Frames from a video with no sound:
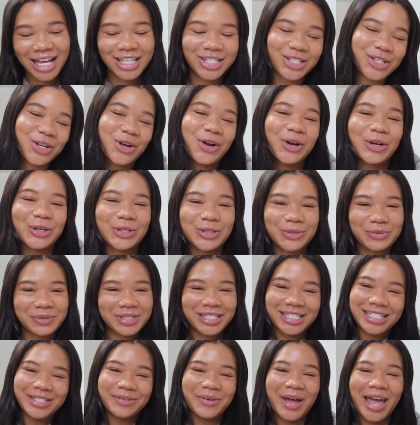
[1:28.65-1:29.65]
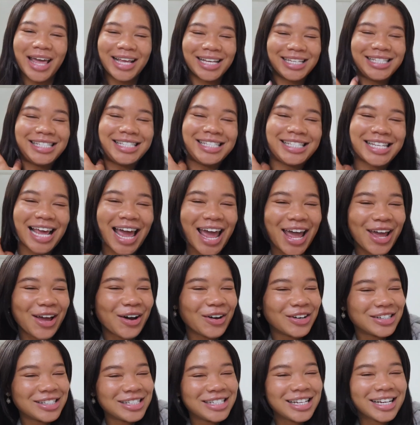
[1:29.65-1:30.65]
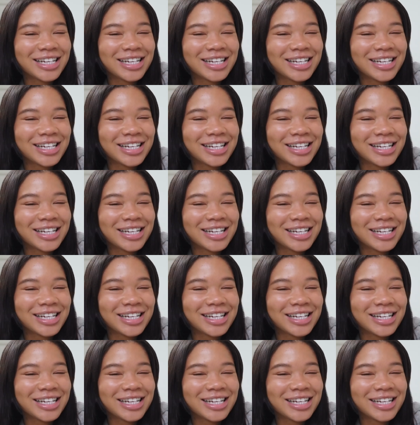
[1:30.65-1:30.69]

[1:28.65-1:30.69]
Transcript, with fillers: as the girls would say on